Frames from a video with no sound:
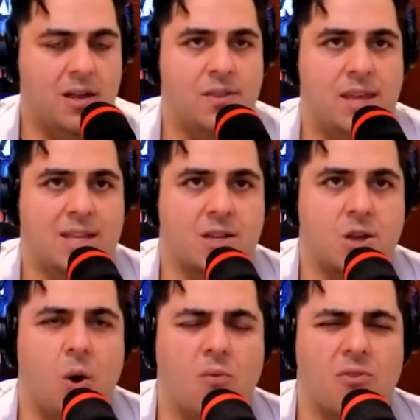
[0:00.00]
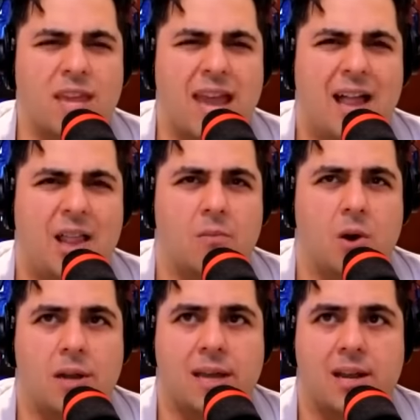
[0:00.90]
I, uh, they go over the
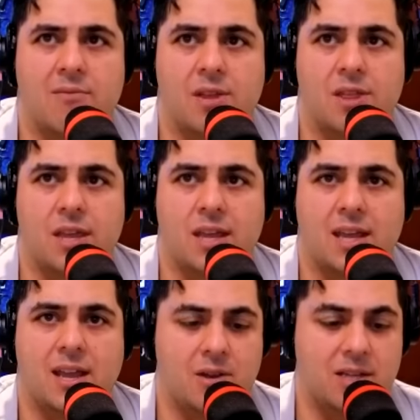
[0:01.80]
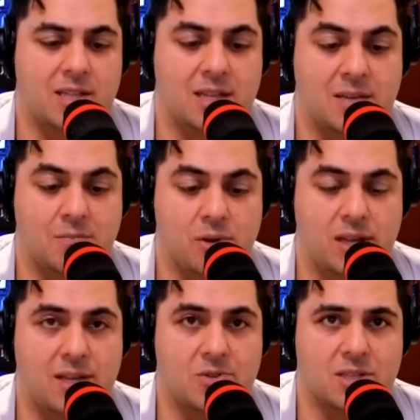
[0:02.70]
alimony and everything here and it's a
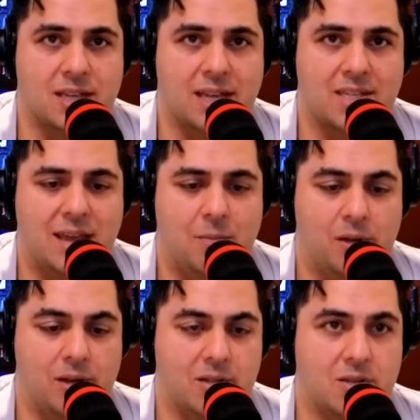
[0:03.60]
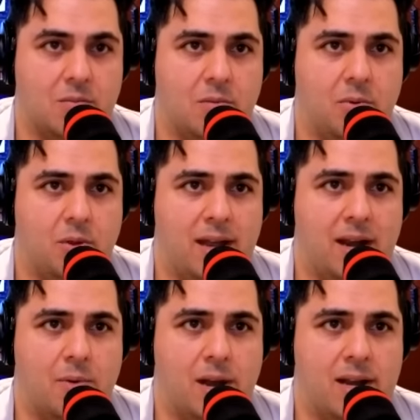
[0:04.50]
pretty interesting example here. So I'm going to pull that
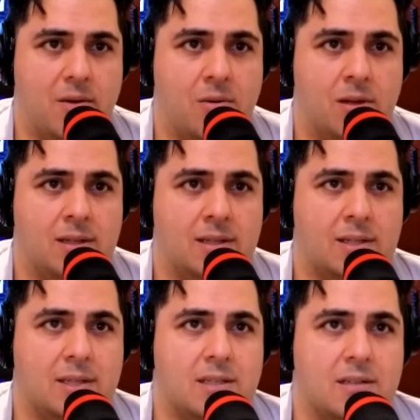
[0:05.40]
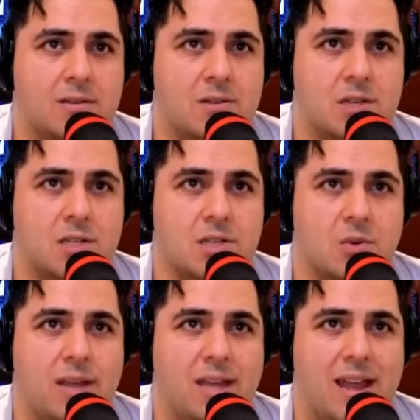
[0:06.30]
up right now just
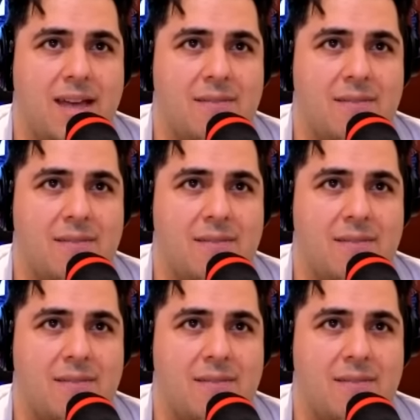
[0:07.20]
so we can that's have.